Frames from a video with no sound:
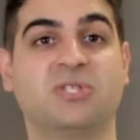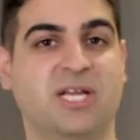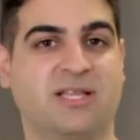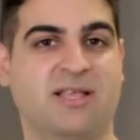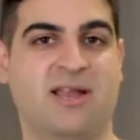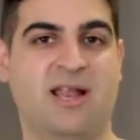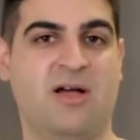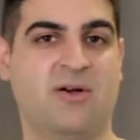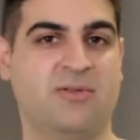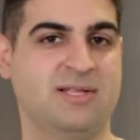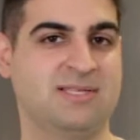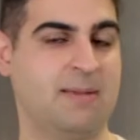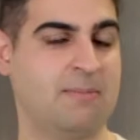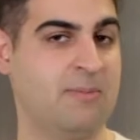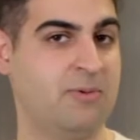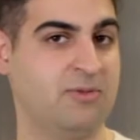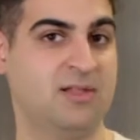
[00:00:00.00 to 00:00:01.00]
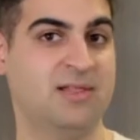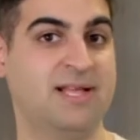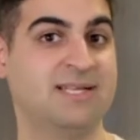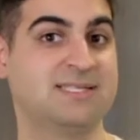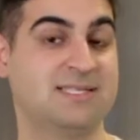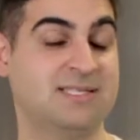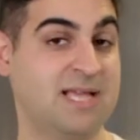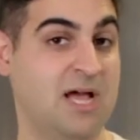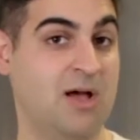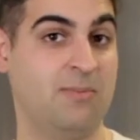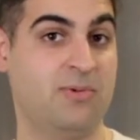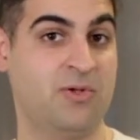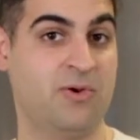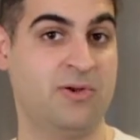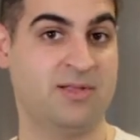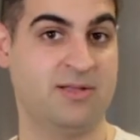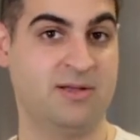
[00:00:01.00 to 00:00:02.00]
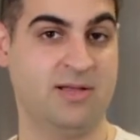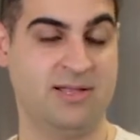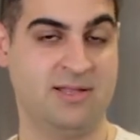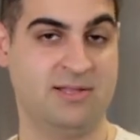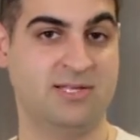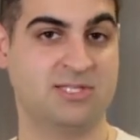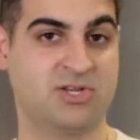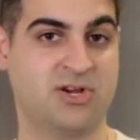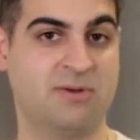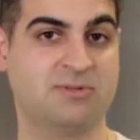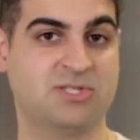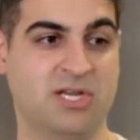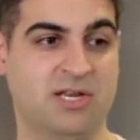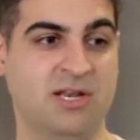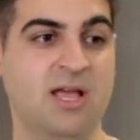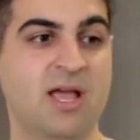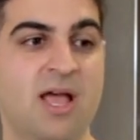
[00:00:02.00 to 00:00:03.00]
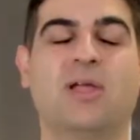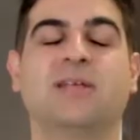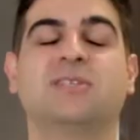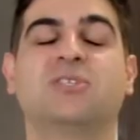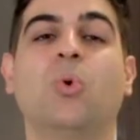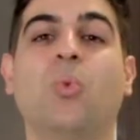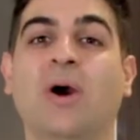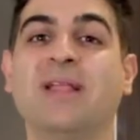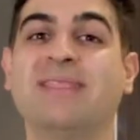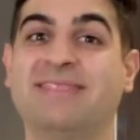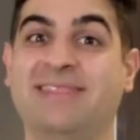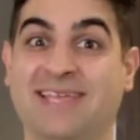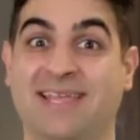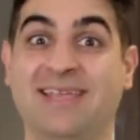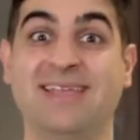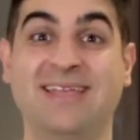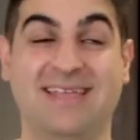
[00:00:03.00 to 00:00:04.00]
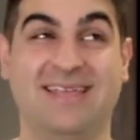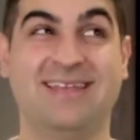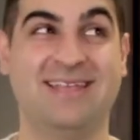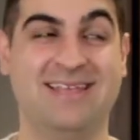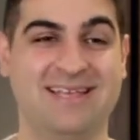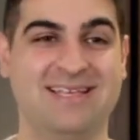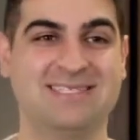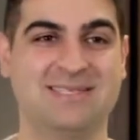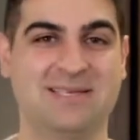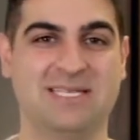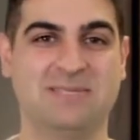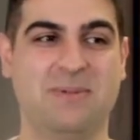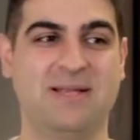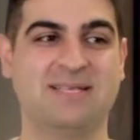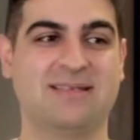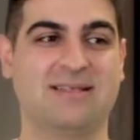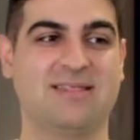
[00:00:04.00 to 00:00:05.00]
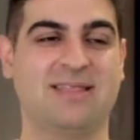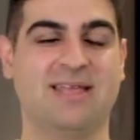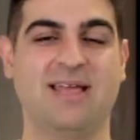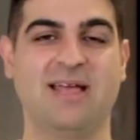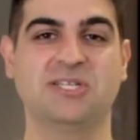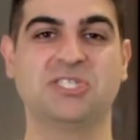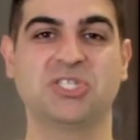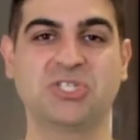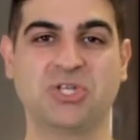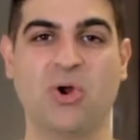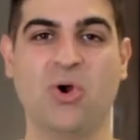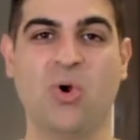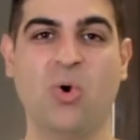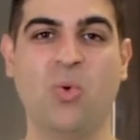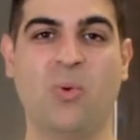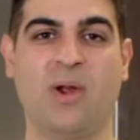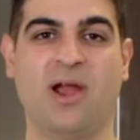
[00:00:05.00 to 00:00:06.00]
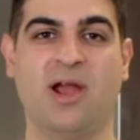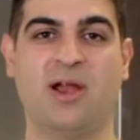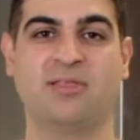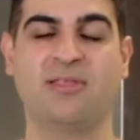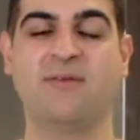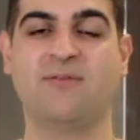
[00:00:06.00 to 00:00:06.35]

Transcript: go check that out. I'm gonna put the links down below in the description. Okay, so what Digging In is basically a show where